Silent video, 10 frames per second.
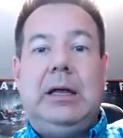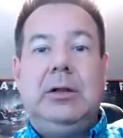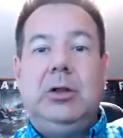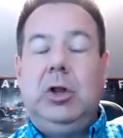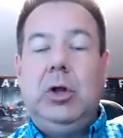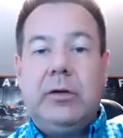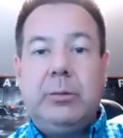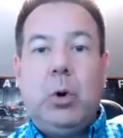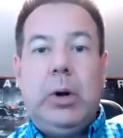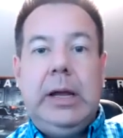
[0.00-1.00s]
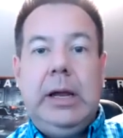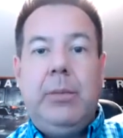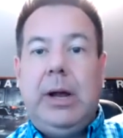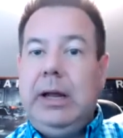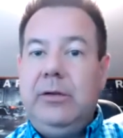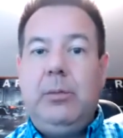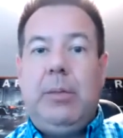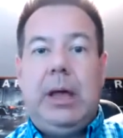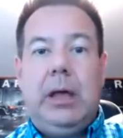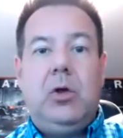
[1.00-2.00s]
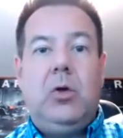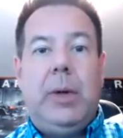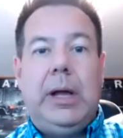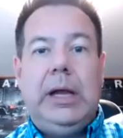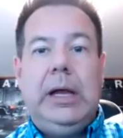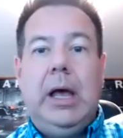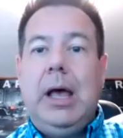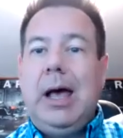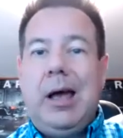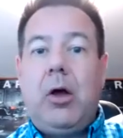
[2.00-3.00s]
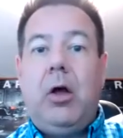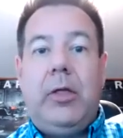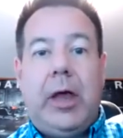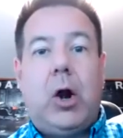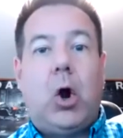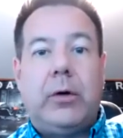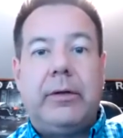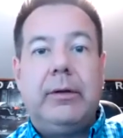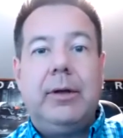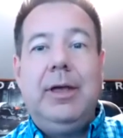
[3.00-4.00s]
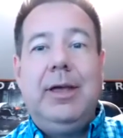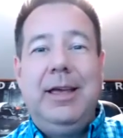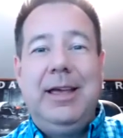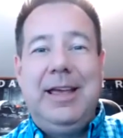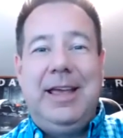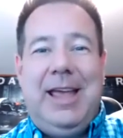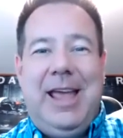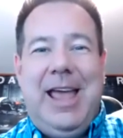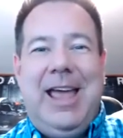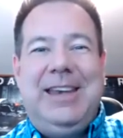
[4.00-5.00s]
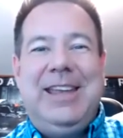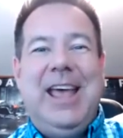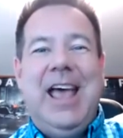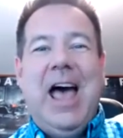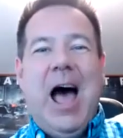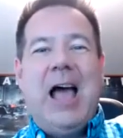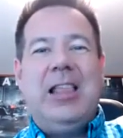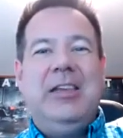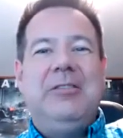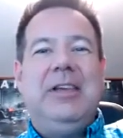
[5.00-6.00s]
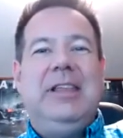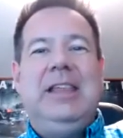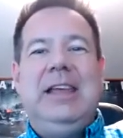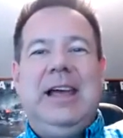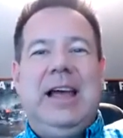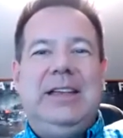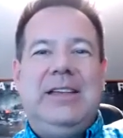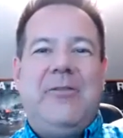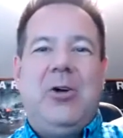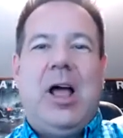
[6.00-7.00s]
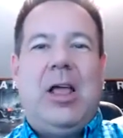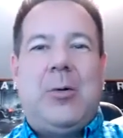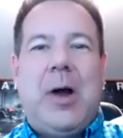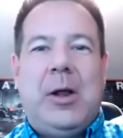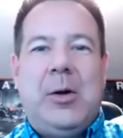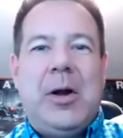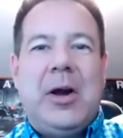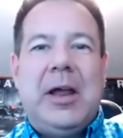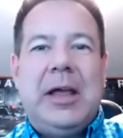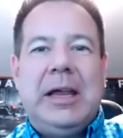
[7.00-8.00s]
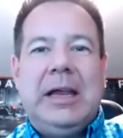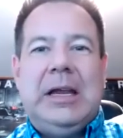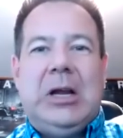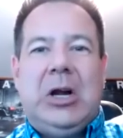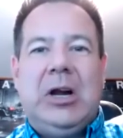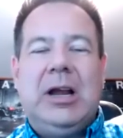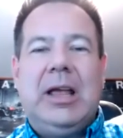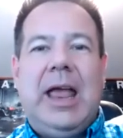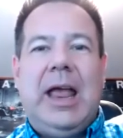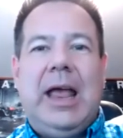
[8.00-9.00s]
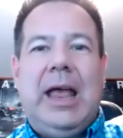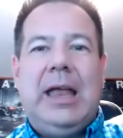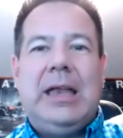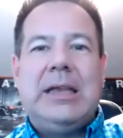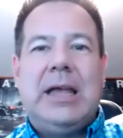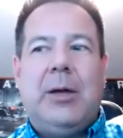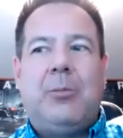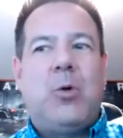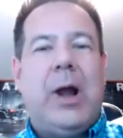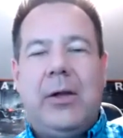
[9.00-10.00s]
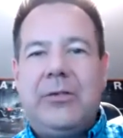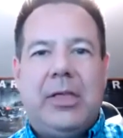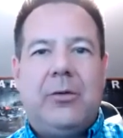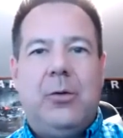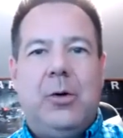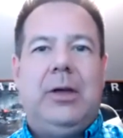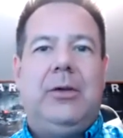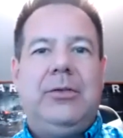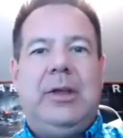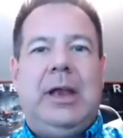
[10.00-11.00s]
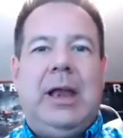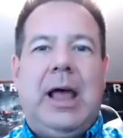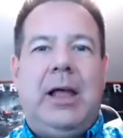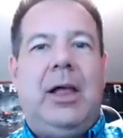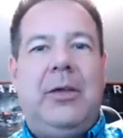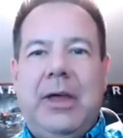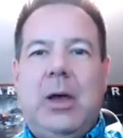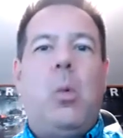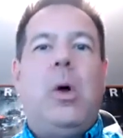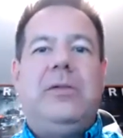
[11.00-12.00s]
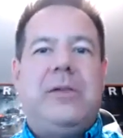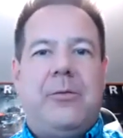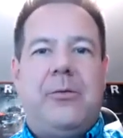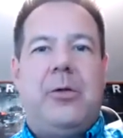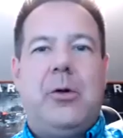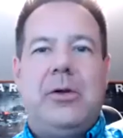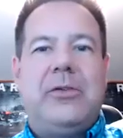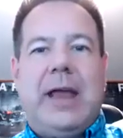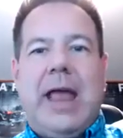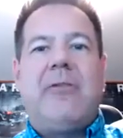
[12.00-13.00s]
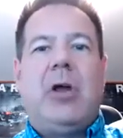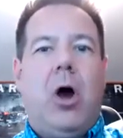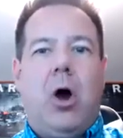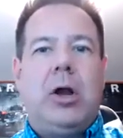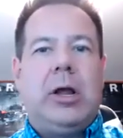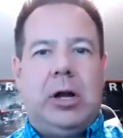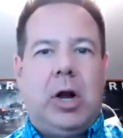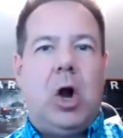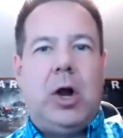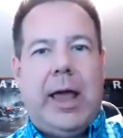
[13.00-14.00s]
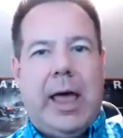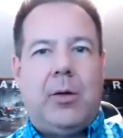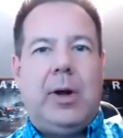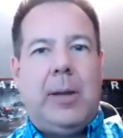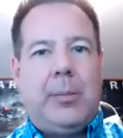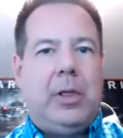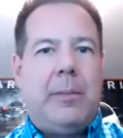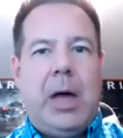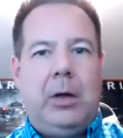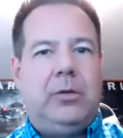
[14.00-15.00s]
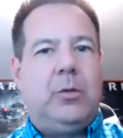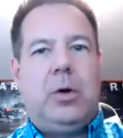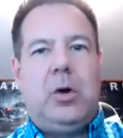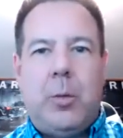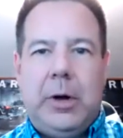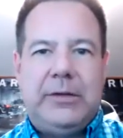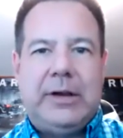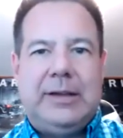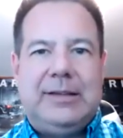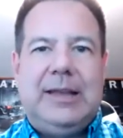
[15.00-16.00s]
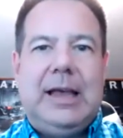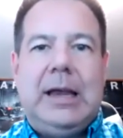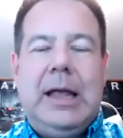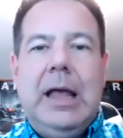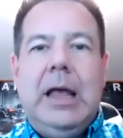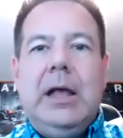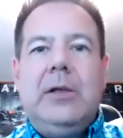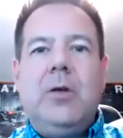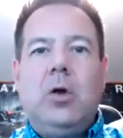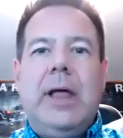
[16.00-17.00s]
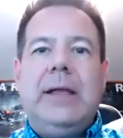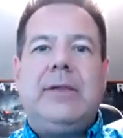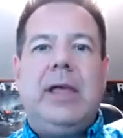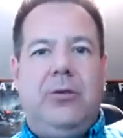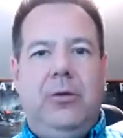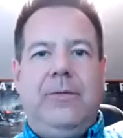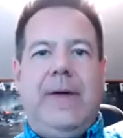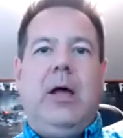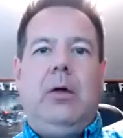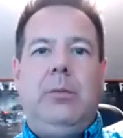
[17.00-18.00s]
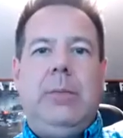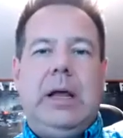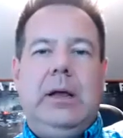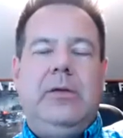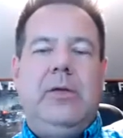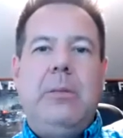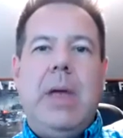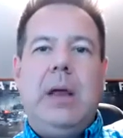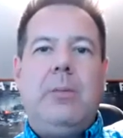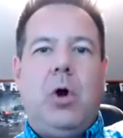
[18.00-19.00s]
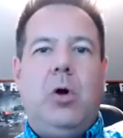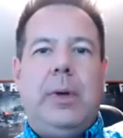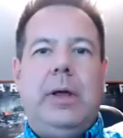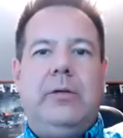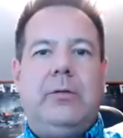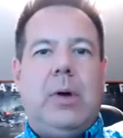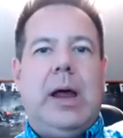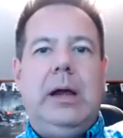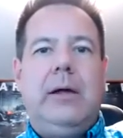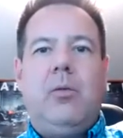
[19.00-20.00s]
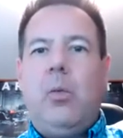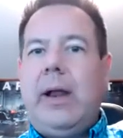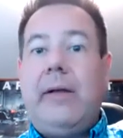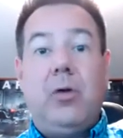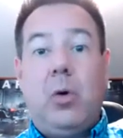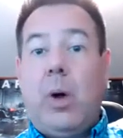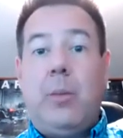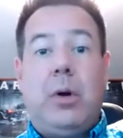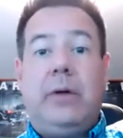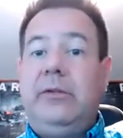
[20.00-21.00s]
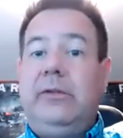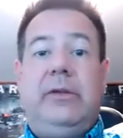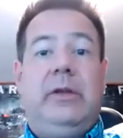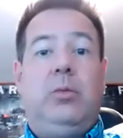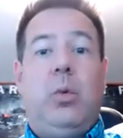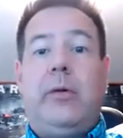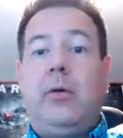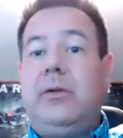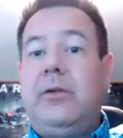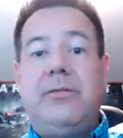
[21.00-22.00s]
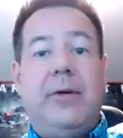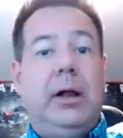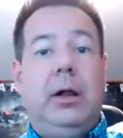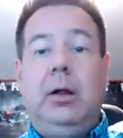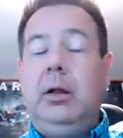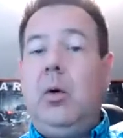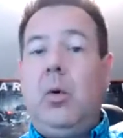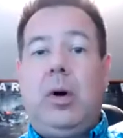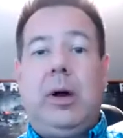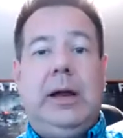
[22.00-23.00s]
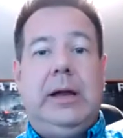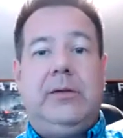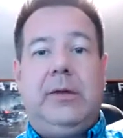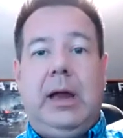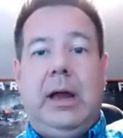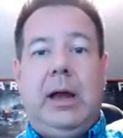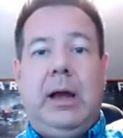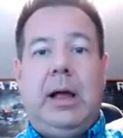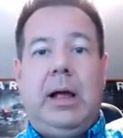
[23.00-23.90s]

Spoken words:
looks pretty but isn't making you money, I call that art. And I live in the Denver, Colorado area here, and right outside the foothills. And I'll take it one step further. It's like having art in an art gallery up in the mountains where nobody's going to see it. So let's get you found, because the main purpose, right, of whatever your web presence is, whether it's a funnel or it's a